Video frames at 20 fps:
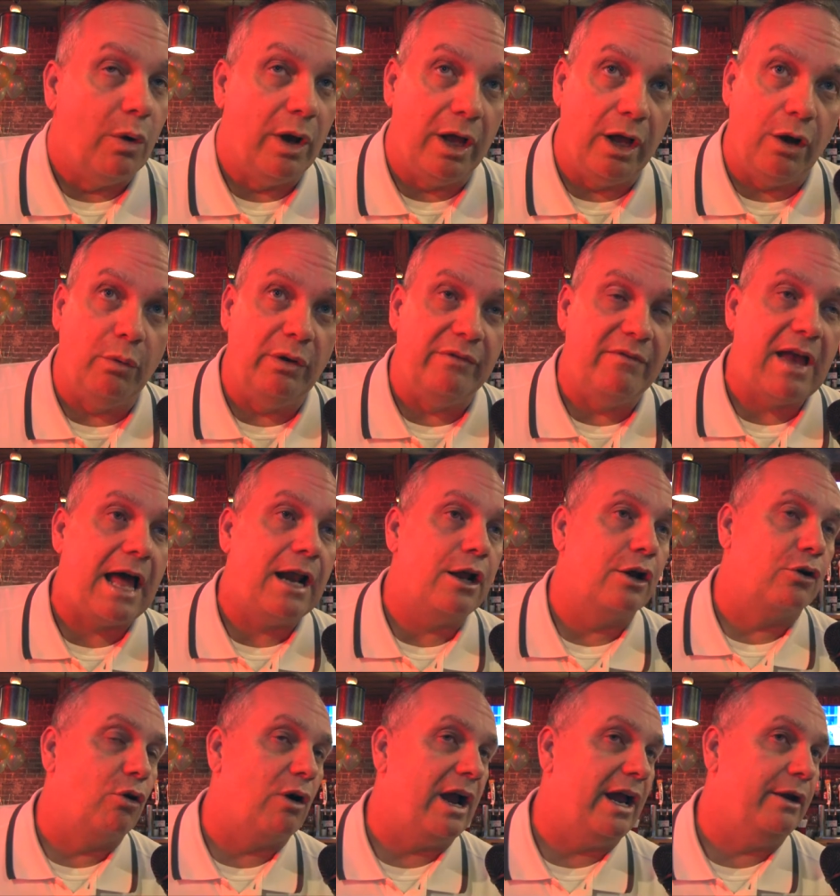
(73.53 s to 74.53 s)
Well, we've got
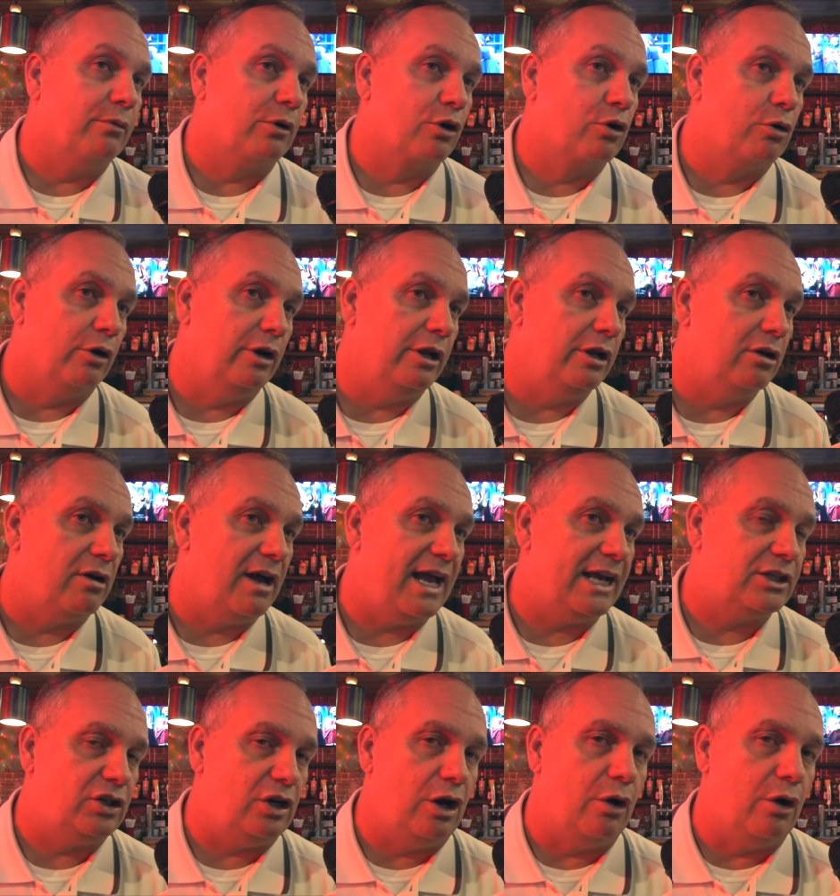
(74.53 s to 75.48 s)
a great recruiting class.